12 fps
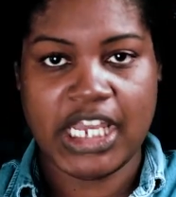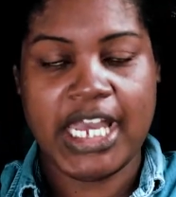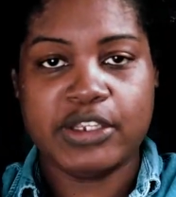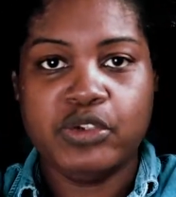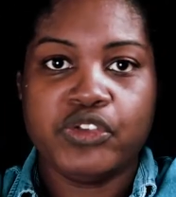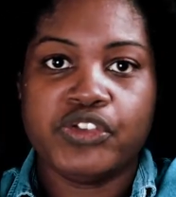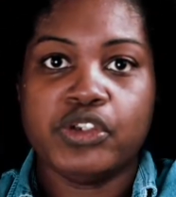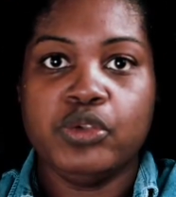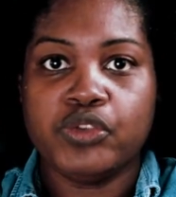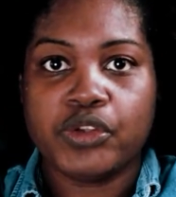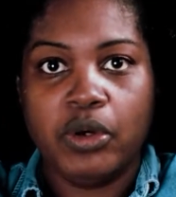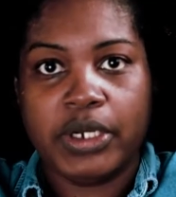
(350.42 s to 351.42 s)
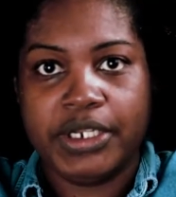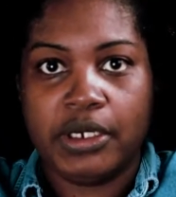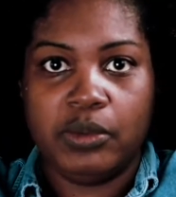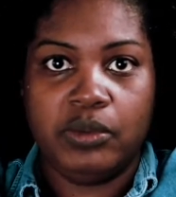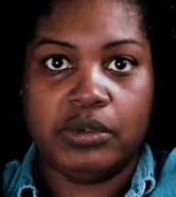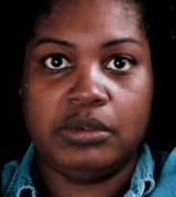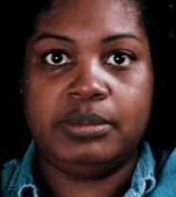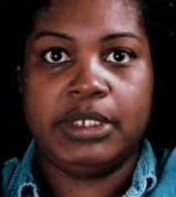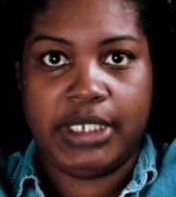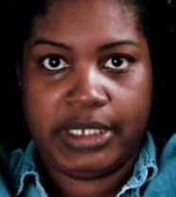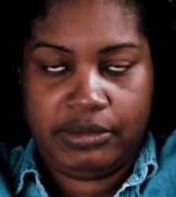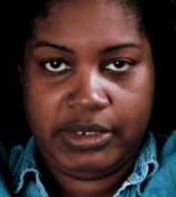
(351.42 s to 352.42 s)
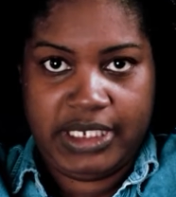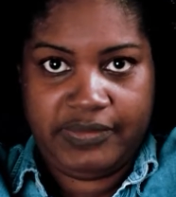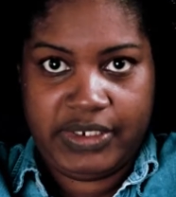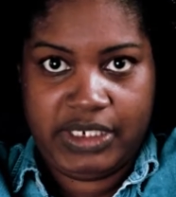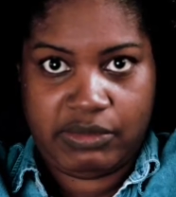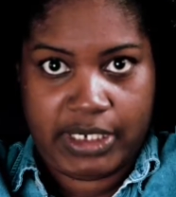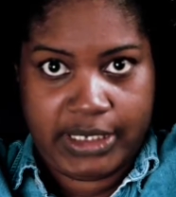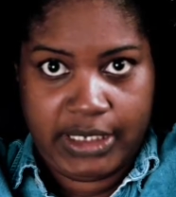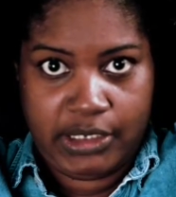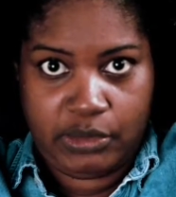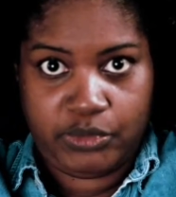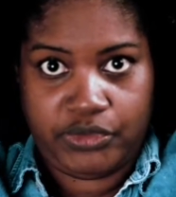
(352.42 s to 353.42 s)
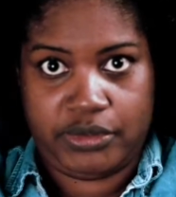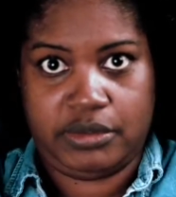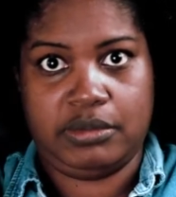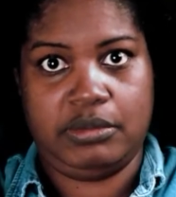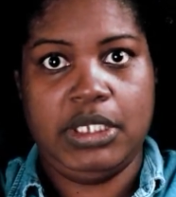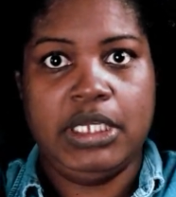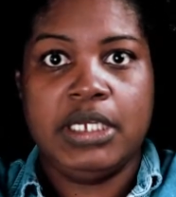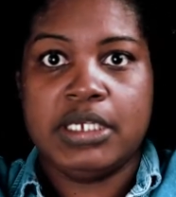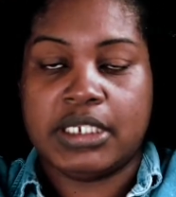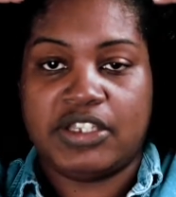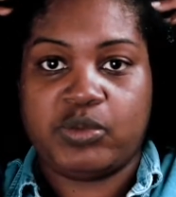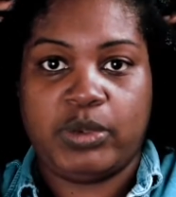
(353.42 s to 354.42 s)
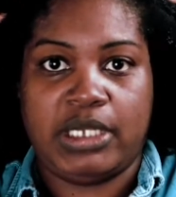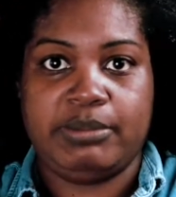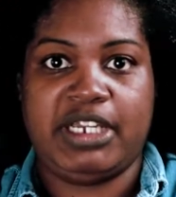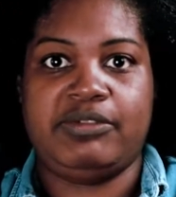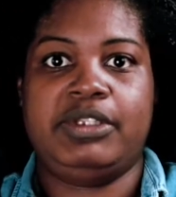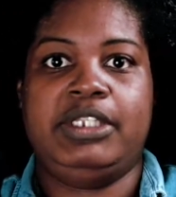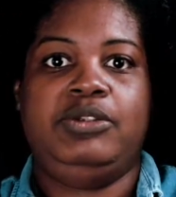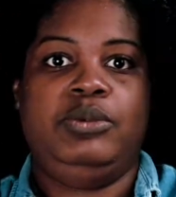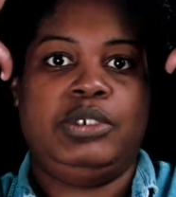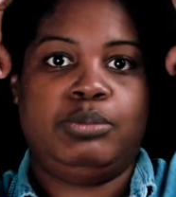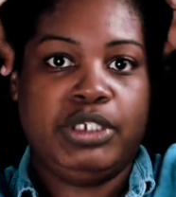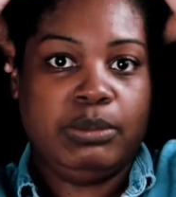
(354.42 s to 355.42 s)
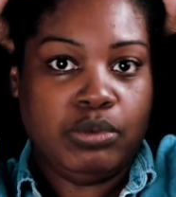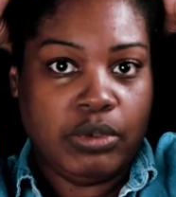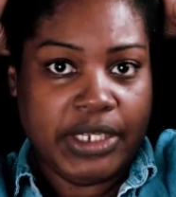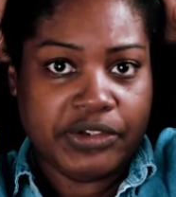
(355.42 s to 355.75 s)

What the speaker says: I used to use coconut oil, but I don't have any right now, so that's why I'm not really doing the pre-pull.